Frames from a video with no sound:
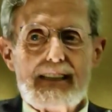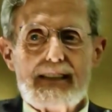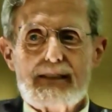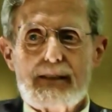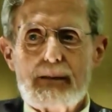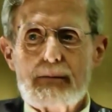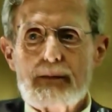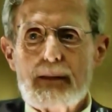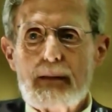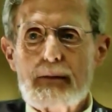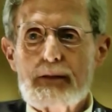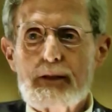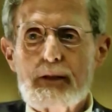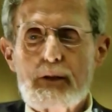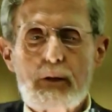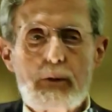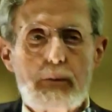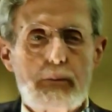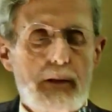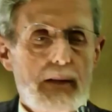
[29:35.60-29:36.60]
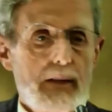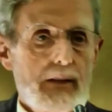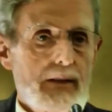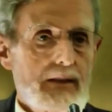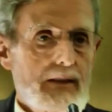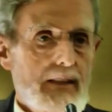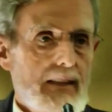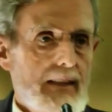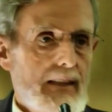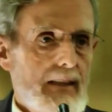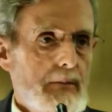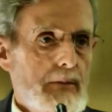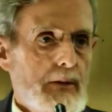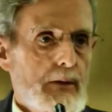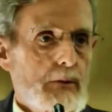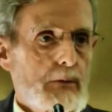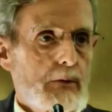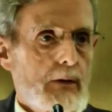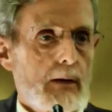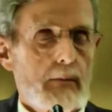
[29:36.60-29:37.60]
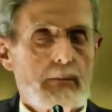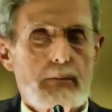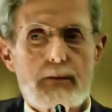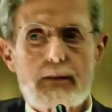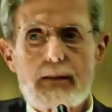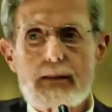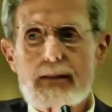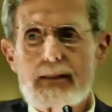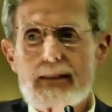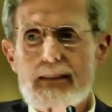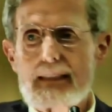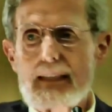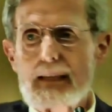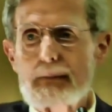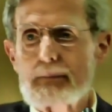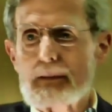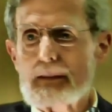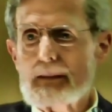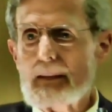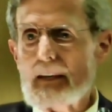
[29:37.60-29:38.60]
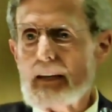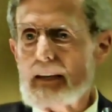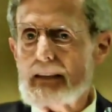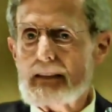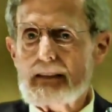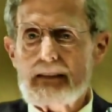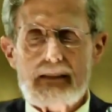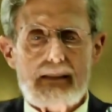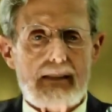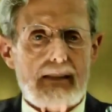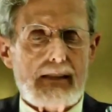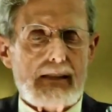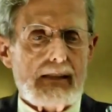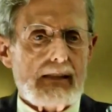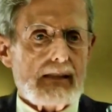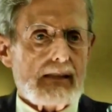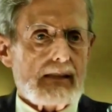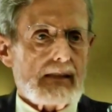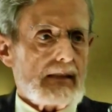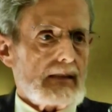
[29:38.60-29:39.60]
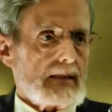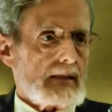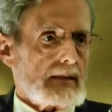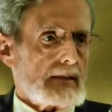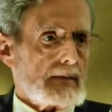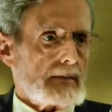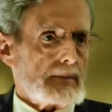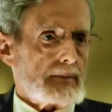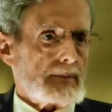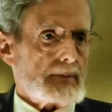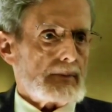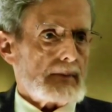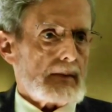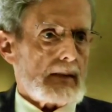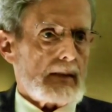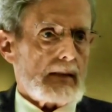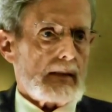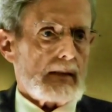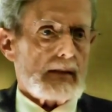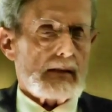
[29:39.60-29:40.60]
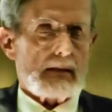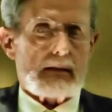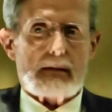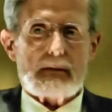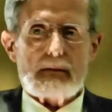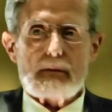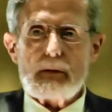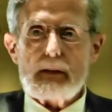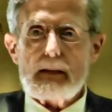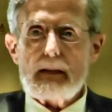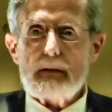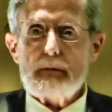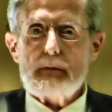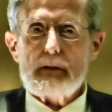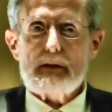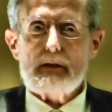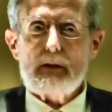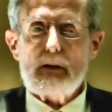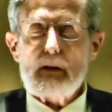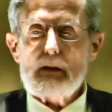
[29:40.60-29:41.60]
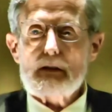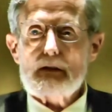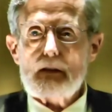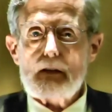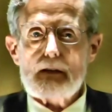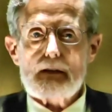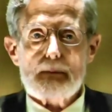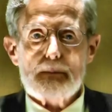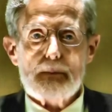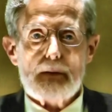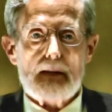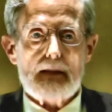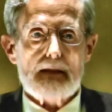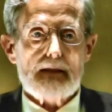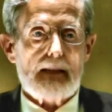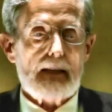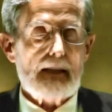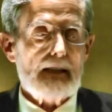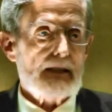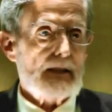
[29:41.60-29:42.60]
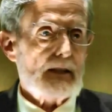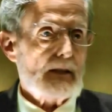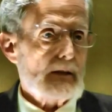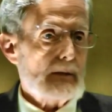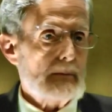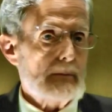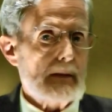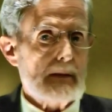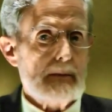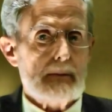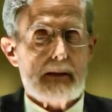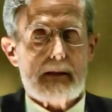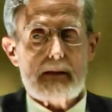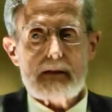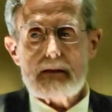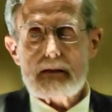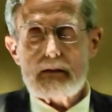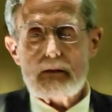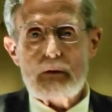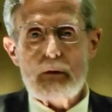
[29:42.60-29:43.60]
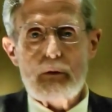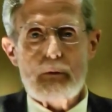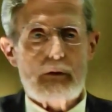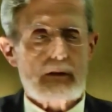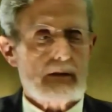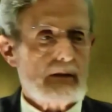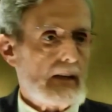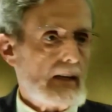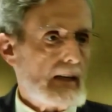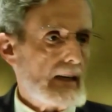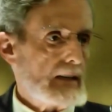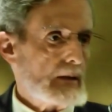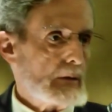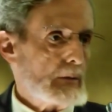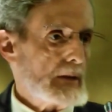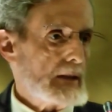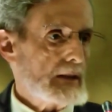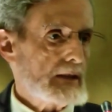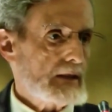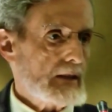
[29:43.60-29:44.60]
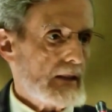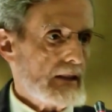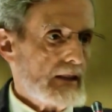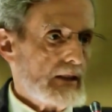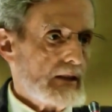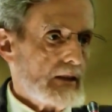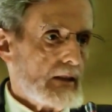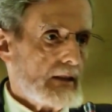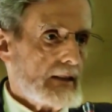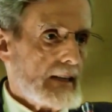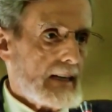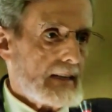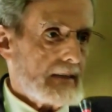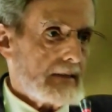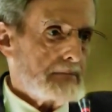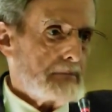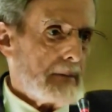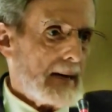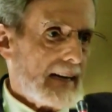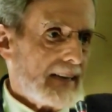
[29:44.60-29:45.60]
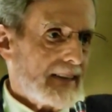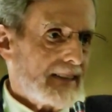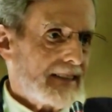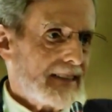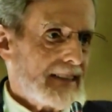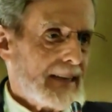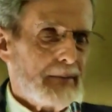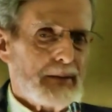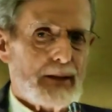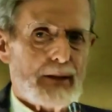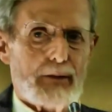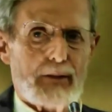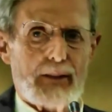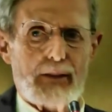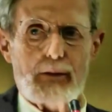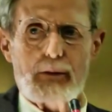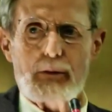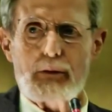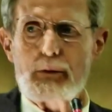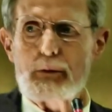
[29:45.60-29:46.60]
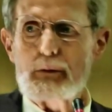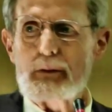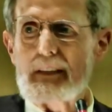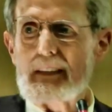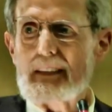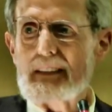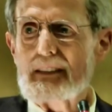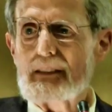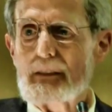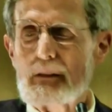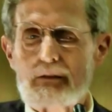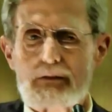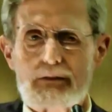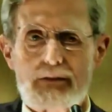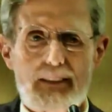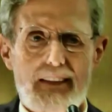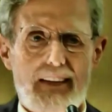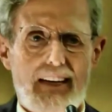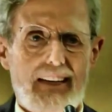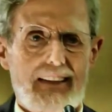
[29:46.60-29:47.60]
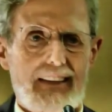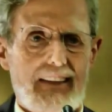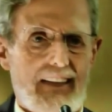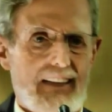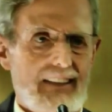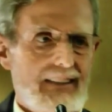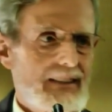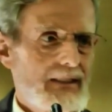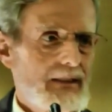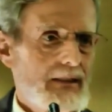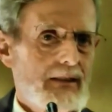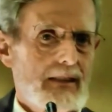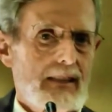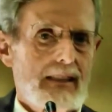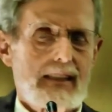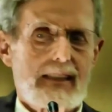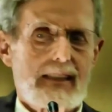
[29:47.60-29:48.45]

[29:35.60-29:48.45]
sometimes two beers and a little bit of rum to sleep at night and and when I would talk to other priests, they'd jeer me because who was I? You know, we studied all that back in seminary. Who, who you know, forget that, you know.